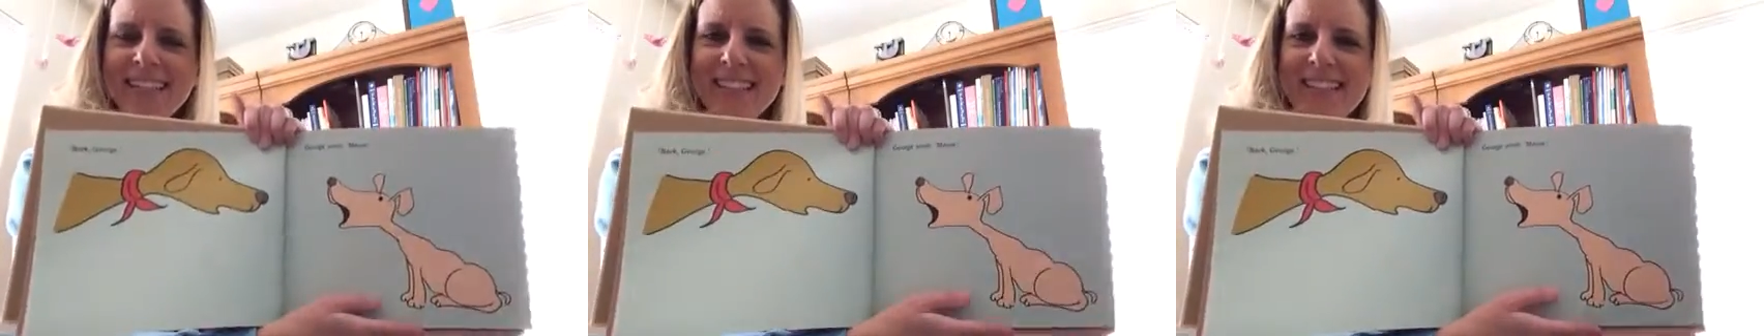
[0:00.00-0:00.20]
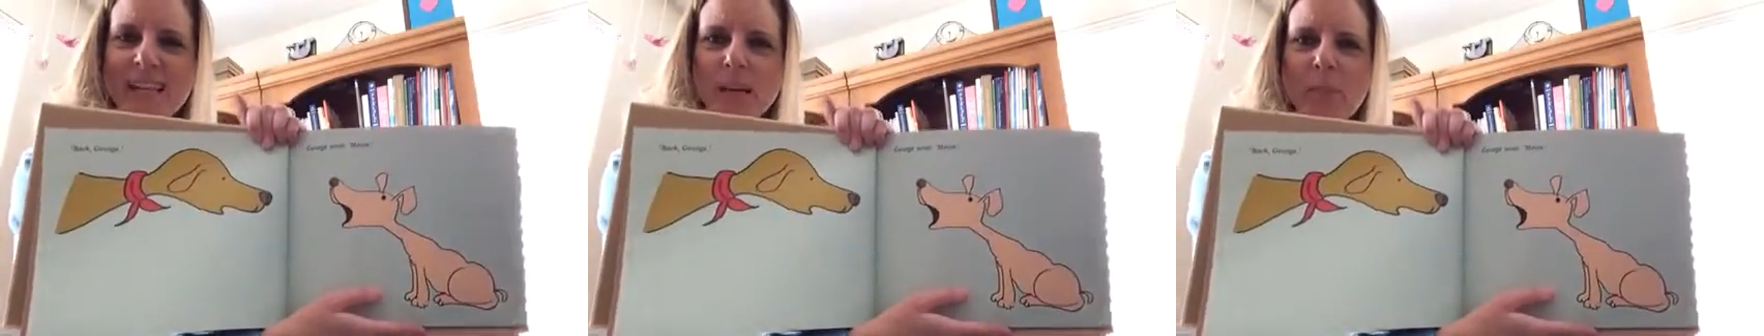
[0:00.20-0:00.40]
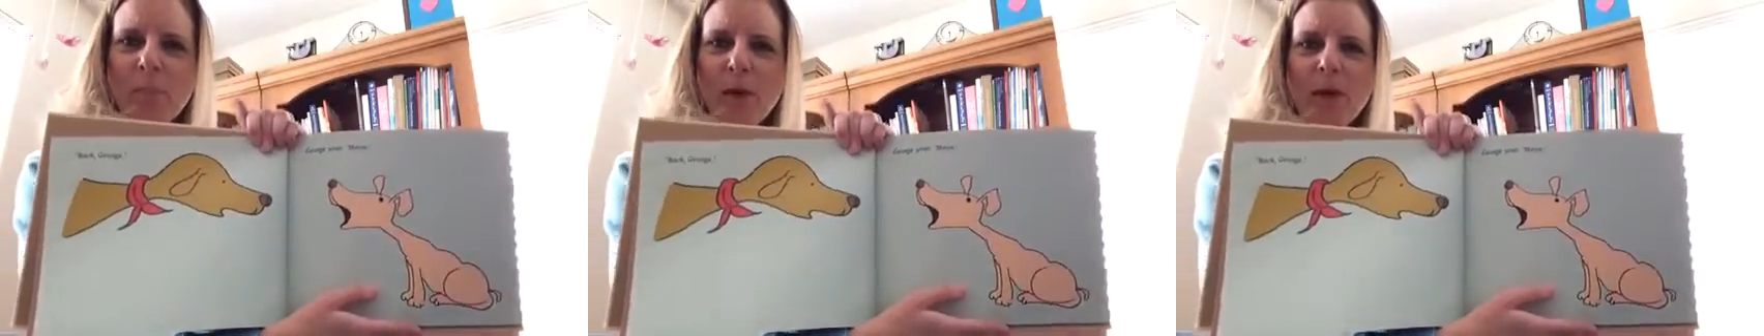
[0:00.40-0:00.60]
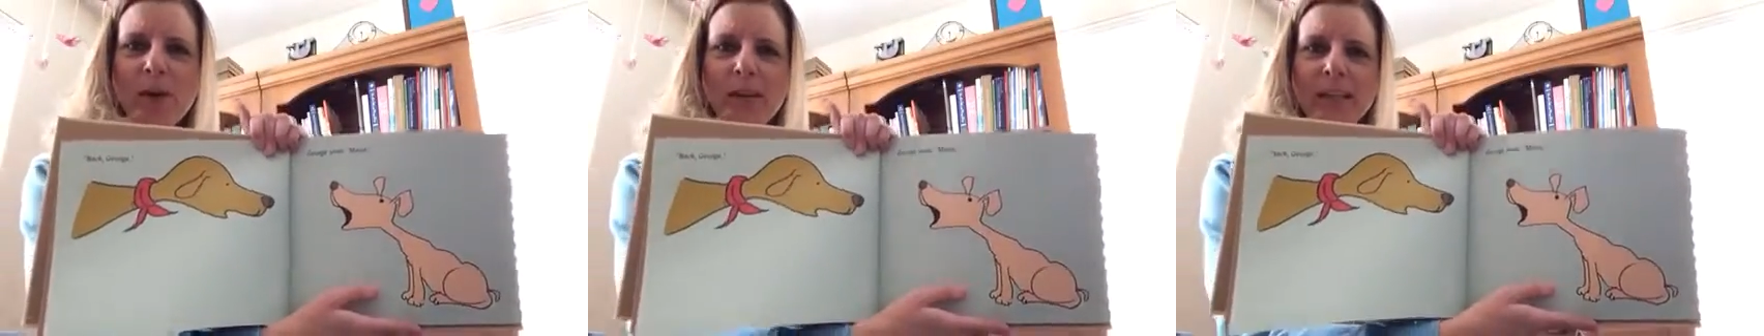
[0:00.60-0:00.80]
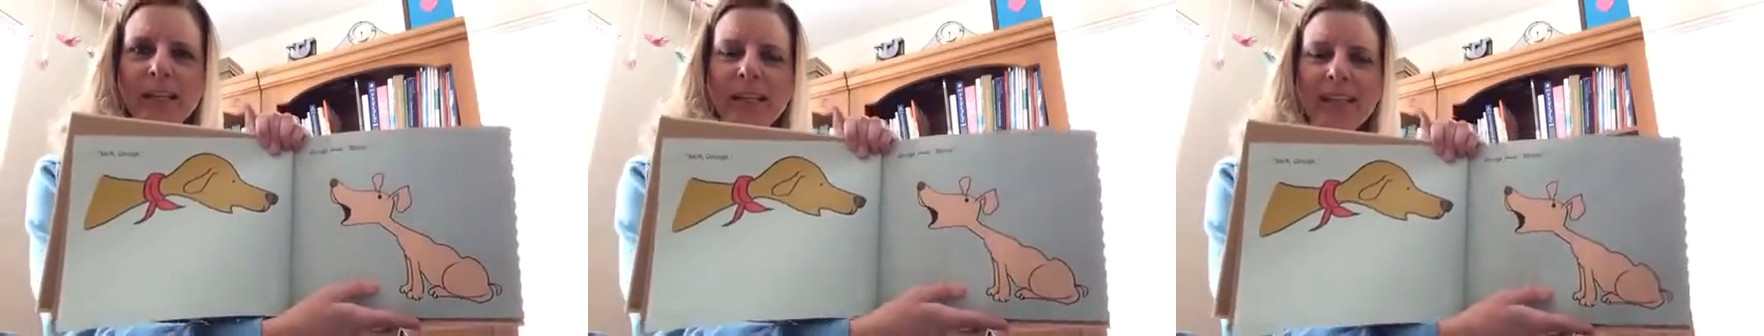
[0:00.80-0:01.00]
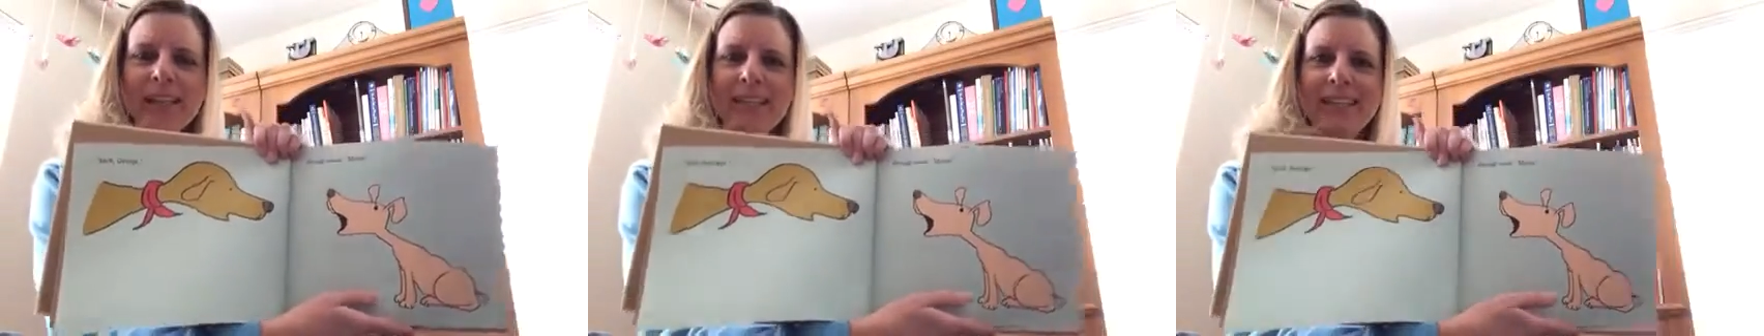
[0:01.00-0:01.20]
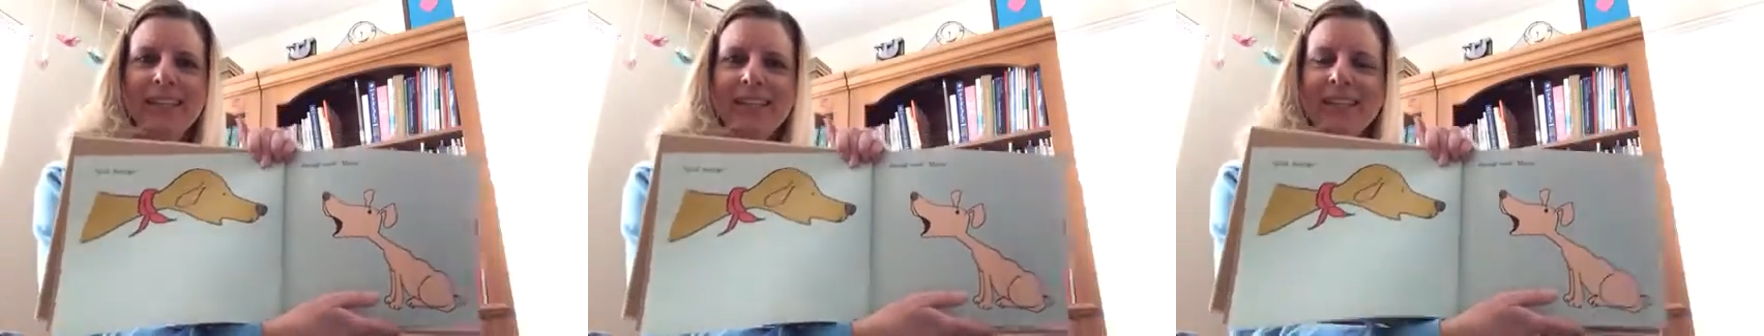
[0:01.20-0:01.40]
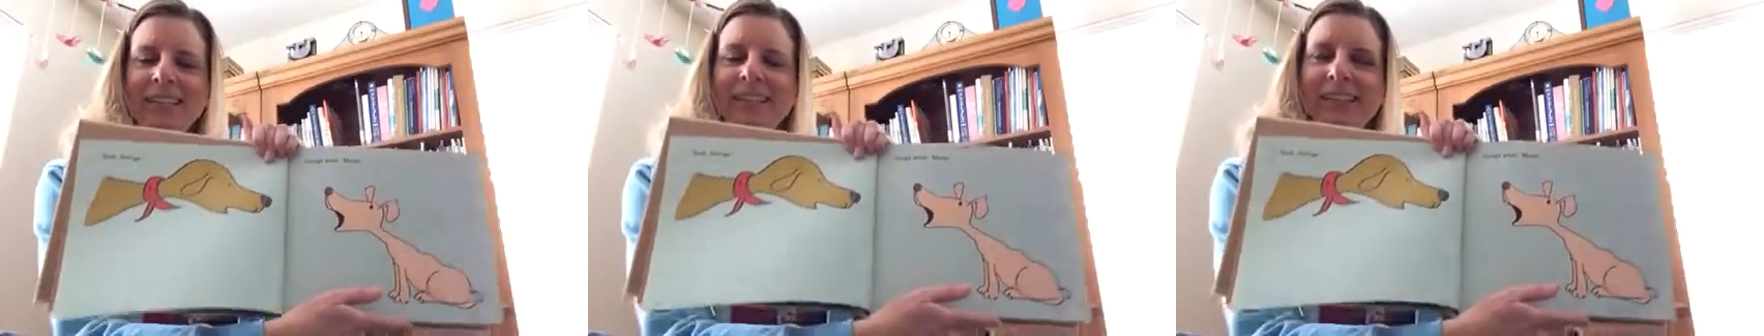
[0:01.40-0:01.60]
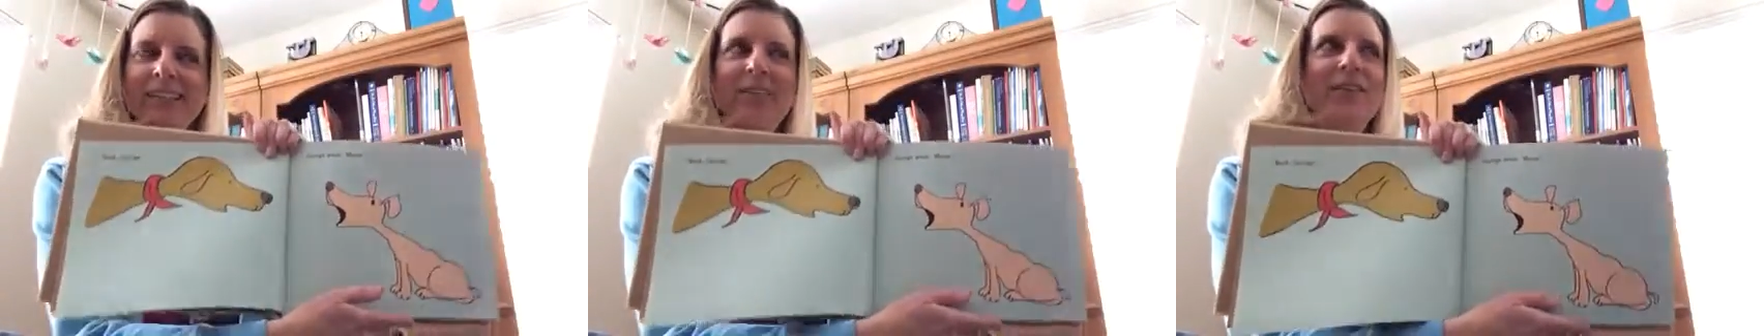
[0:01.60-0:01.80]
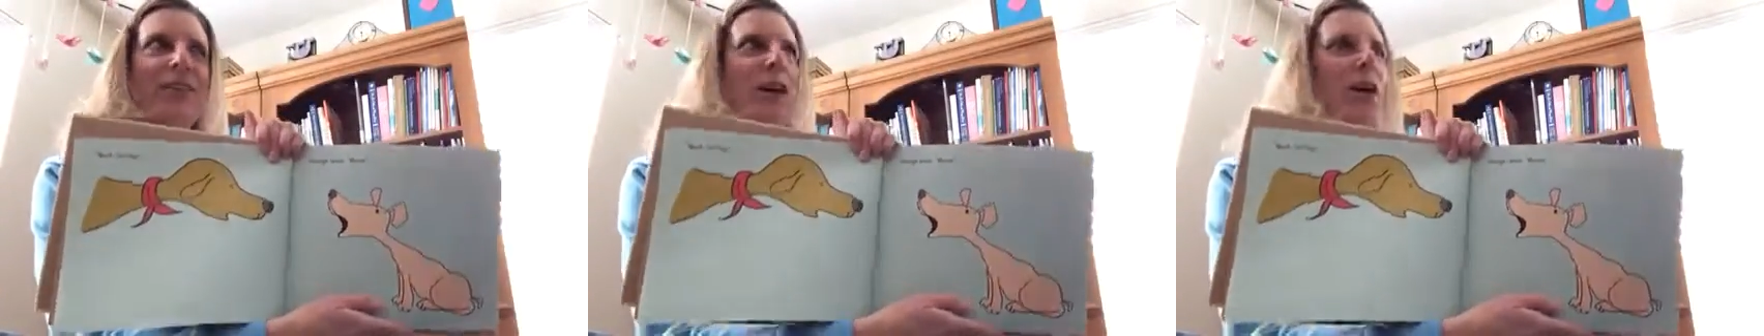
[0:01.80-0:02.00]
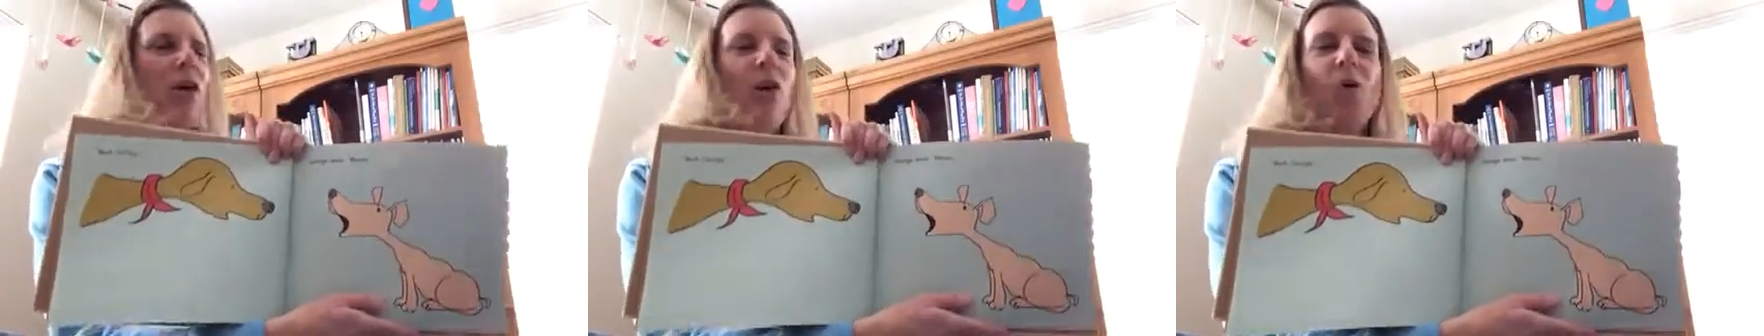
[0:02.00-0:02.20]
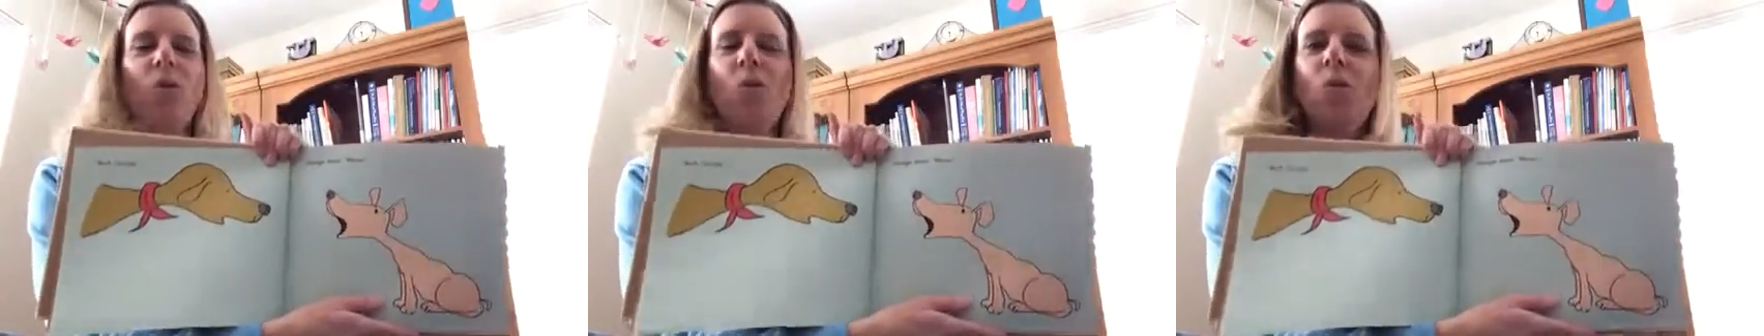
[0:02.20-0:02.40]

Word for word: Is that a bark? No.